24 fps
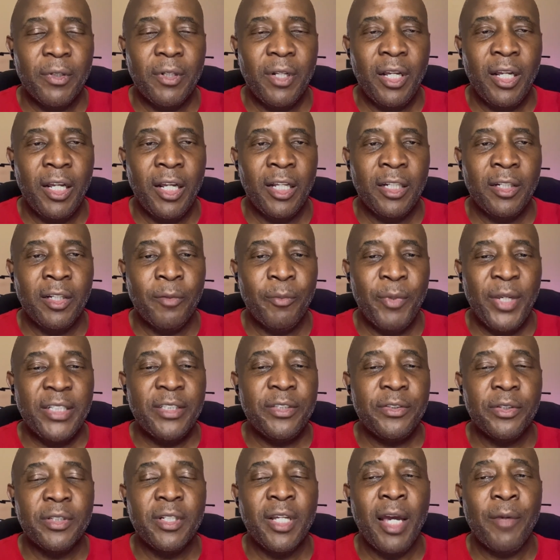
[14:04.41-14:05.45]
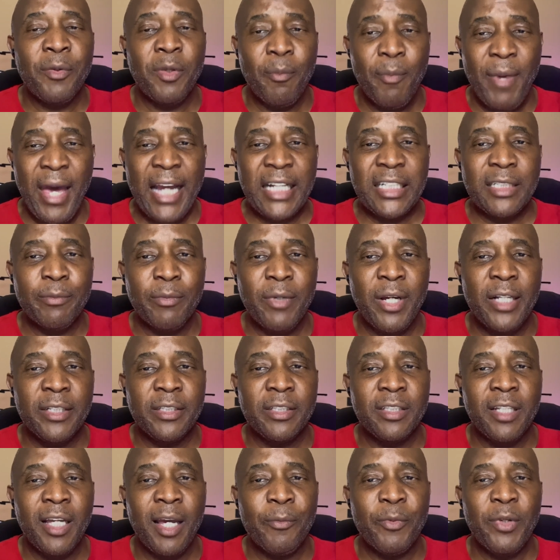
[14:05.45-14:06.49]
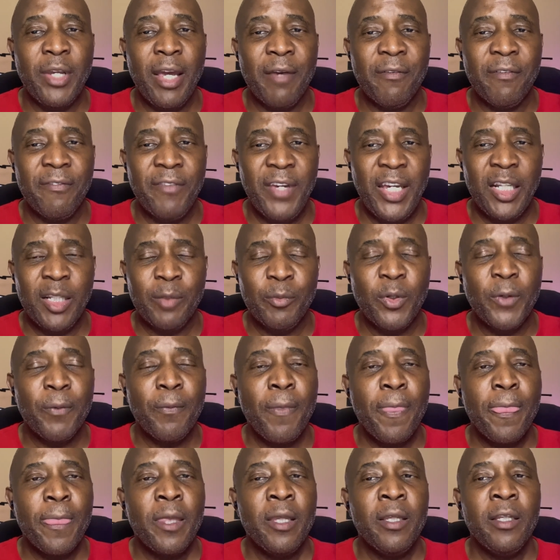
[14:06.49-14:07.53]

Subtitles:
the best of your time, you maximize the time you have available.